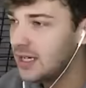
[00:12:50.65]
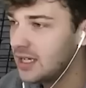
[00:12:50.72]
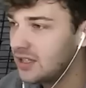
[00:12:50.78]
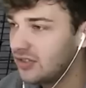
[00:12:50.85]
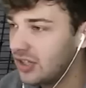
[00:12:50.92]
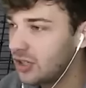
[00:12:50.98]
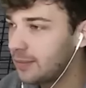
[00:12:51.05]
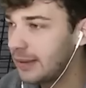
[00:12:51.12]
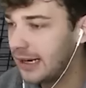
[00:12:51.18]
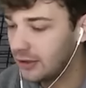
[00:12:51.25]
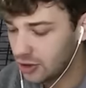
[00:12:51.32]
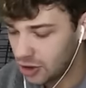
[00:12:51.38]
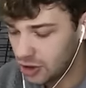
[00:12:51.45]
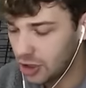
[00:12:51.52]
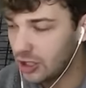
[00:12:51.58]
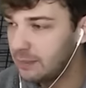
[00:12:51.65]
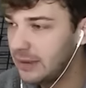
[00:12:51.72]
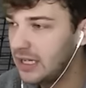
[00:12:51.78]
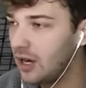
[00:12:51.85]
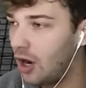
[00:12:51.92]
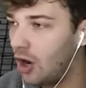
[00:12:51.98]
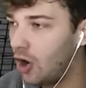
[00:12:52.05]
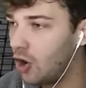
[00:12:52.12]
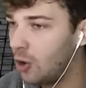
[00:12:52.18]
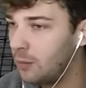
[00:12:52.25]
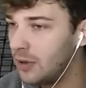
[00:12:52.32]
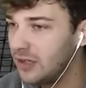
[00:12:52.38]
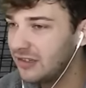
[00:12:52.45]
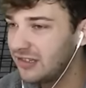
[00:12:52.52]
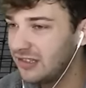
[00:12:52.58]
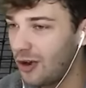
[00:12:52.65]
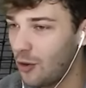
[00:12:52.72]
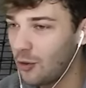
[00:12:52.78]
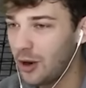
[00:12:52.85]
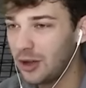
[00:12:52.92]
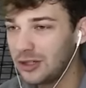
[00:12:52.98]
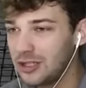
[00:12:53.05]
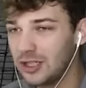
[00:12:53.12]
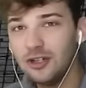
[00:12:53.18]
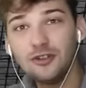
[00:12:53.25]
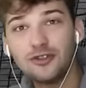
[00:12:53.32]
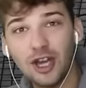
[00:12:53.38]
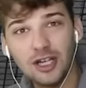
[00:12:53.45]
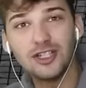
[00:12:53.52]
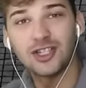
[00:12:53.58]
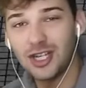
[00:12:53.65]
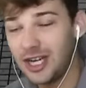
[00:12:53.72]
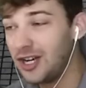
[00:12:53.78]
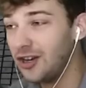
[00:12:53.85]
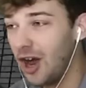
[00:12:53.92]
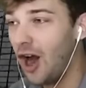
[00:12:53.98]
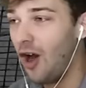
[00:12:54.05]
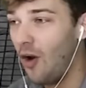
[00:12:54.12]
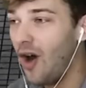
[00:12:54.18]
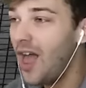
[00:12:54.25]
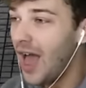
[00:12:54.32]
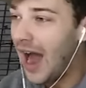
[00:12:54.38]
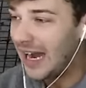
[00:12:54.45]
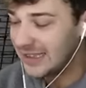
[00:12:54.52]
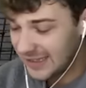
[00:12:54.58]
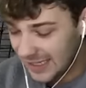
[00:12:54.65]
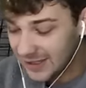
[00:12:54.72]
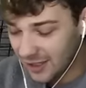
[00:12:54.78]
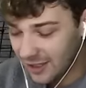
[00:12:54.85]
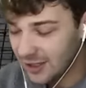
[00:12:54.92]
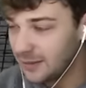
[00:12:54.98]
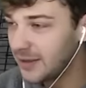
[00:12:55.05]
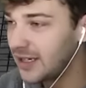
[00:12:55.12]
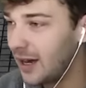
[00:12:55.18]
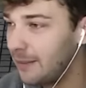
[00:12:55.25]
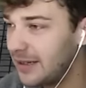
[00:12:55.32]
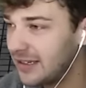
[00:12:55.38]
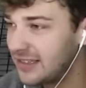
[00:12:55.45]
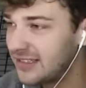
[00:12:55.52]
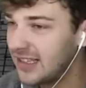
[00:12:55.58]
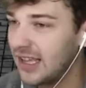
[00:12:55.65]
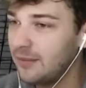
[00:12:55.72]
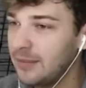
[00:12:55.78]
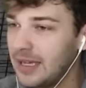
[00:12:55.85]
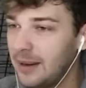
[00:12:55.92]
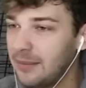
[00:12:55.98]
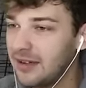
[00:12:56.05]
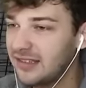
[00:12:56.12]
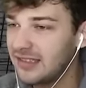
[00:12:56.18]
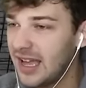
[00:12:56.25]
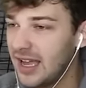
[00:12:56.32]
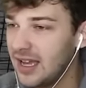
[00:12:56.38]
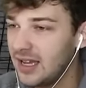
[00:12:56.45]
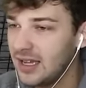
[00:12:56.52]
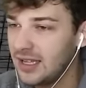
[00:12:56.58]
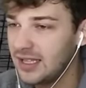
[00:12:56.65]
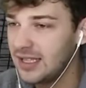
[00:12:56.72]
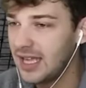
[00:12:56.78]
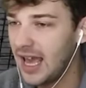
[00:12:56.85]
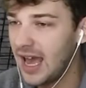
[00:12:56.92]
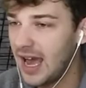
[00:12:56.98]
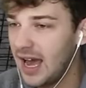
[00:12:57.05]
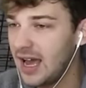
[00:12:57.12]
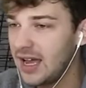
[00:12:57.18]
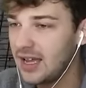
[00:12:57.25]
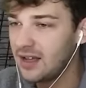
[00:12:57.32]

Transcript: So your parents should be home soon. Little does she know, I think they're gonna be coming to save me. I'm gonna say, yeah,